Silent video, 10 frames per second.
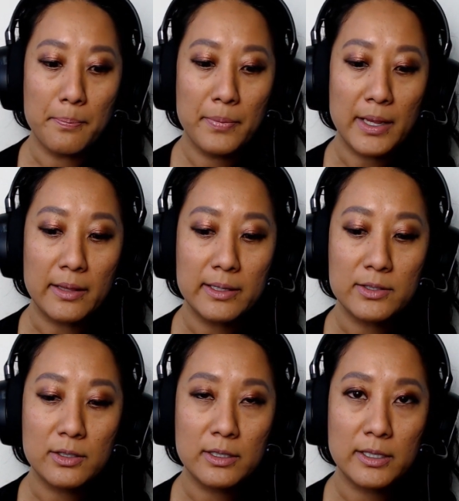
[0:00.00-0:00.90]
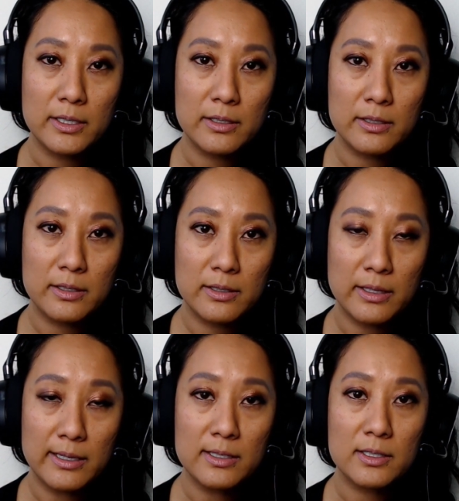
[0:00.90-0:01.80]
And these are
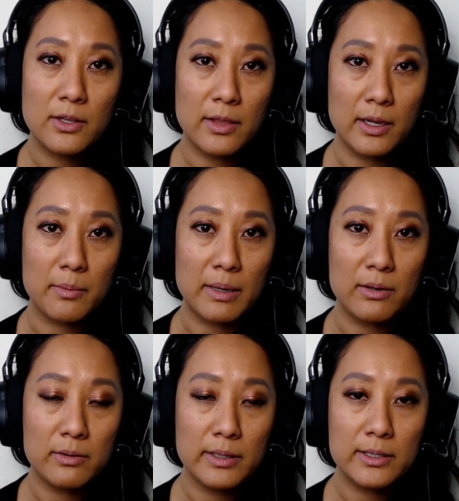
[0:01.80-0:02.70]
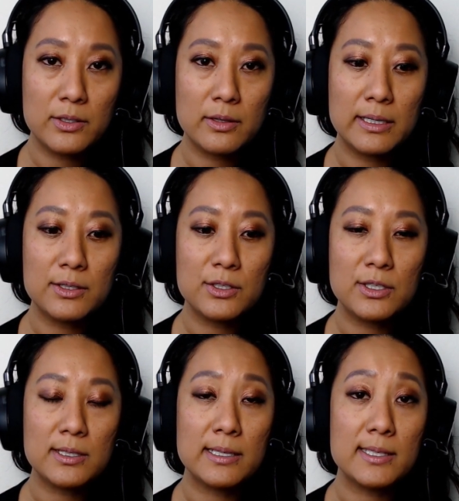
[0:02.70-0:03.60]
things to think about. These are things to
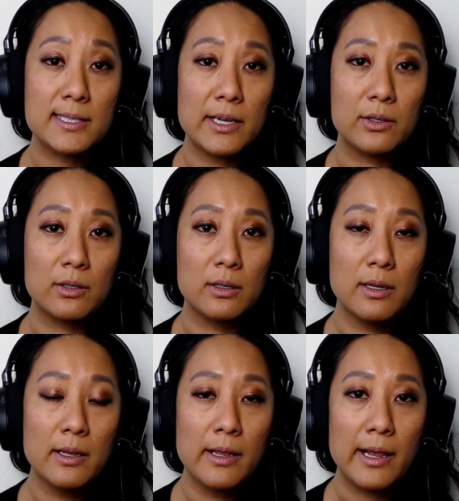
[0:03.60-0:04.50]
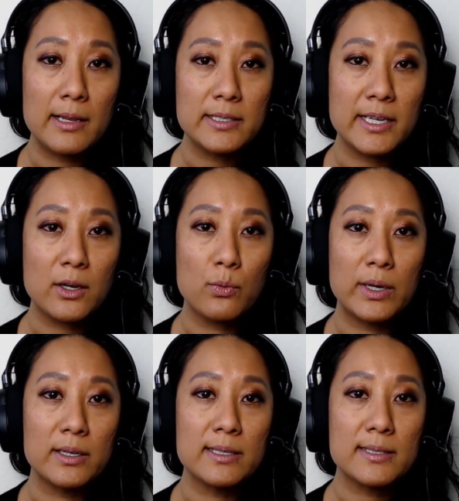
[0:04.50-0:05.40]
just let settle and take
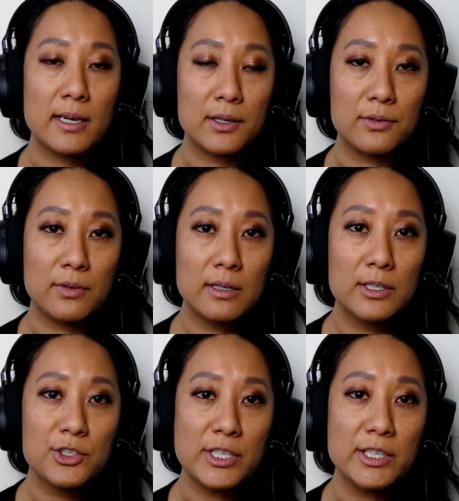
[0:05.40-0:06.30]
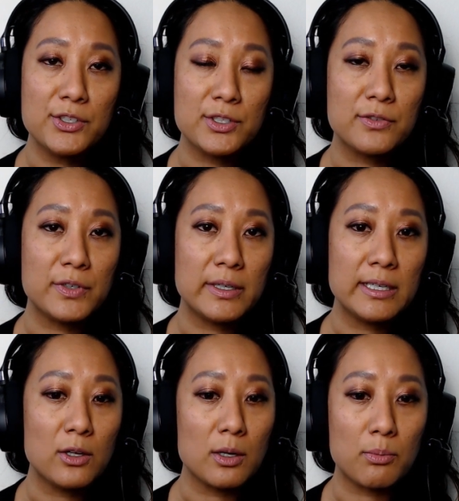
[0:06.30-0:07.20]
awareness of. Change is a very
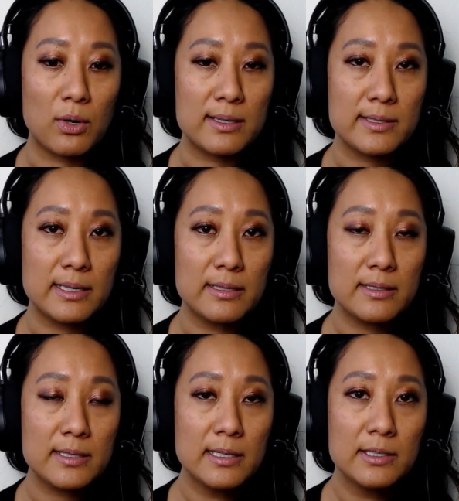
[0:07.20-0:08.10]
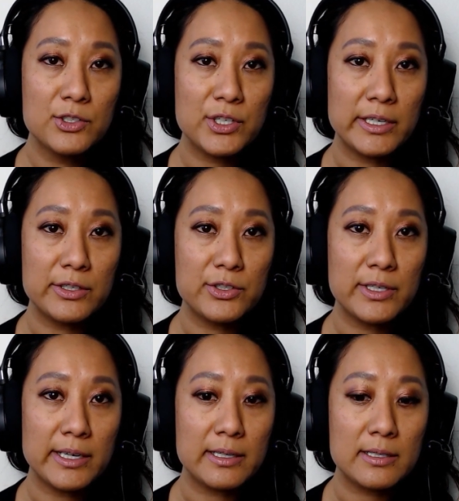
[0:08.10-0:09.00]
long process. Change
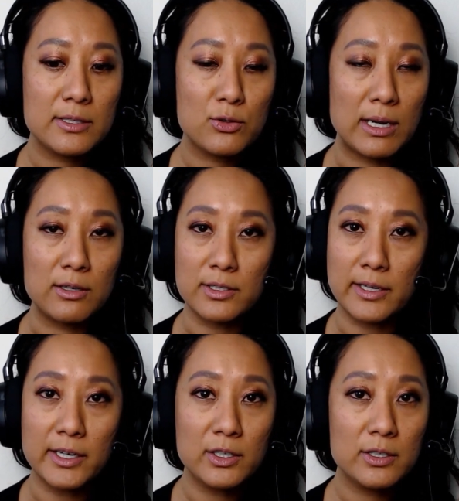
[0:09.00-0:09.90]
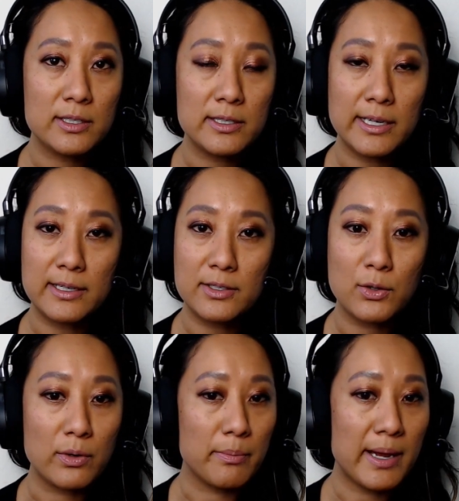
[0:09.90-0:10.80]
takes trials and errors. It takes
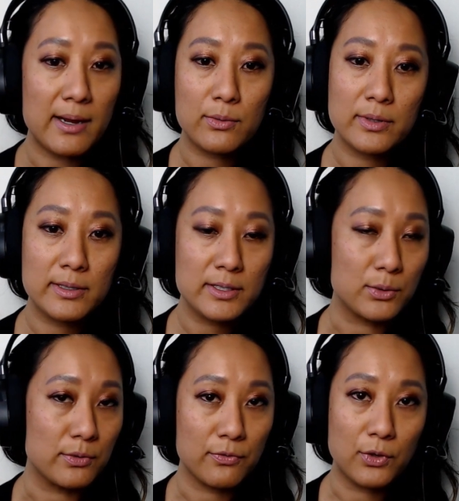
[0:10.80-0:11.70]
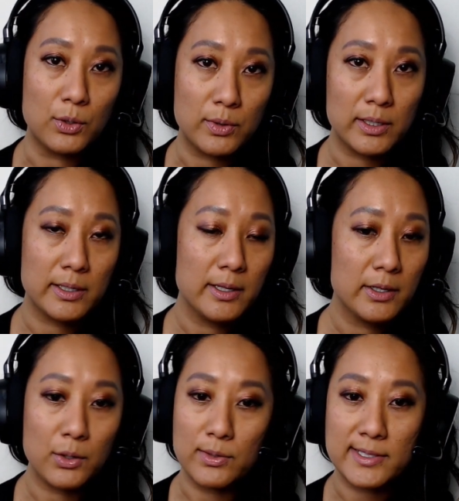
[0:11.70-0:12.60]
going backwards, going forward,
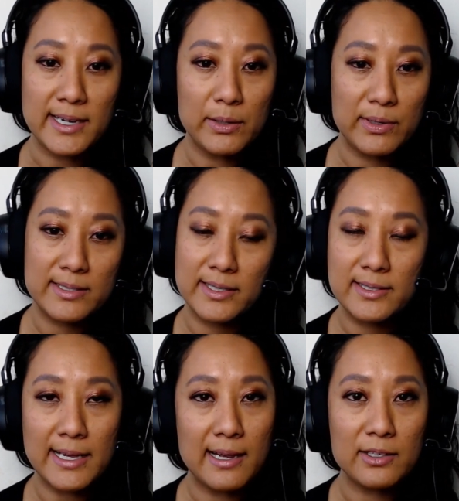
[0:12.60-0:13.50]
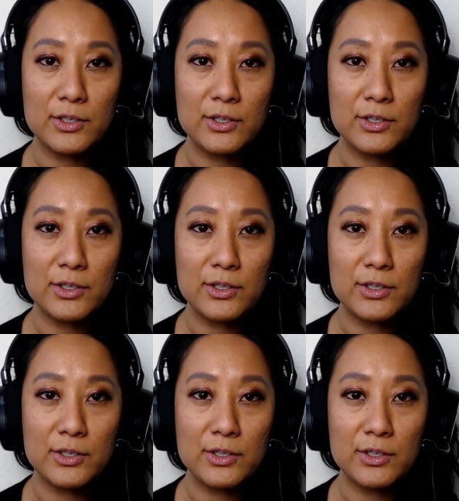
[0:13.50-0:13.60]
going sideways, zigzags.